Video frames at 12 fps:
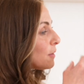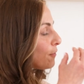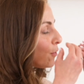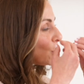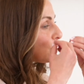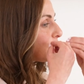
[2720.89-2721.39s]
the
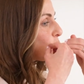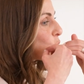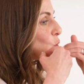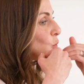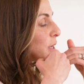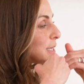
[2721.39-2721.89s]
first thing you
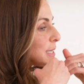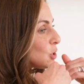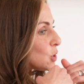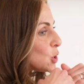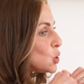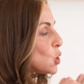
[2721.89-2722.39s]
do is
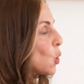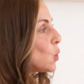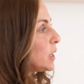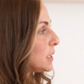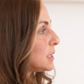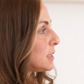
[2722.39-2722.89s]
just
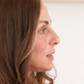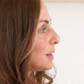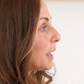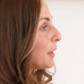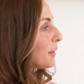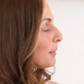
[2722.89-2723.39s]
notice,
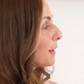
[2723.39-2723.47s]
like